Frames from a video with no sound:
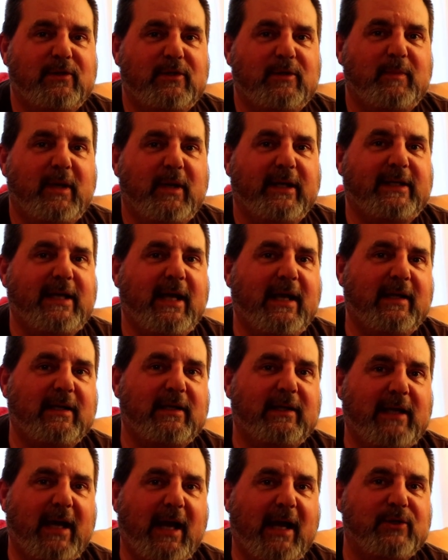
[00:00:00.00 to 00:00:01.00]
to my
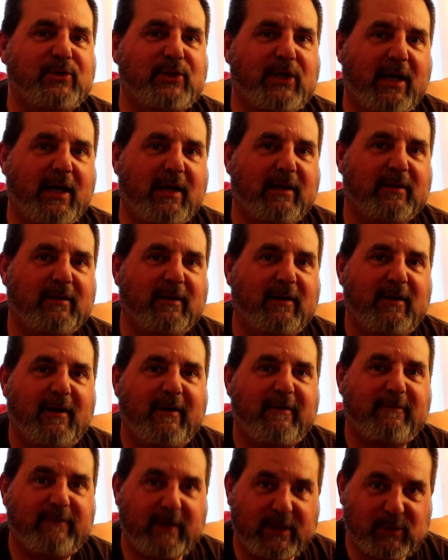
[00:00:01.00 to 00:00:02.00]
Cache Canada
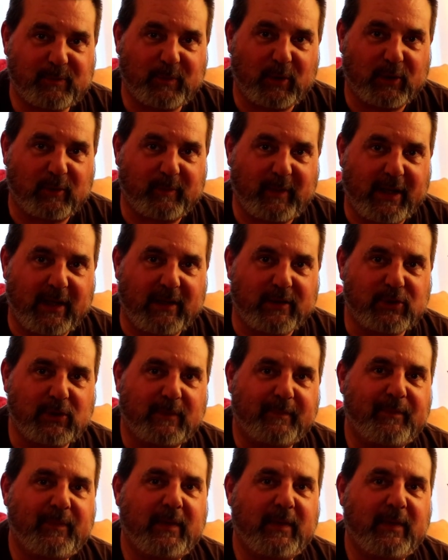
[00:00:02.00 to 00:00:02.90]
Facebook page.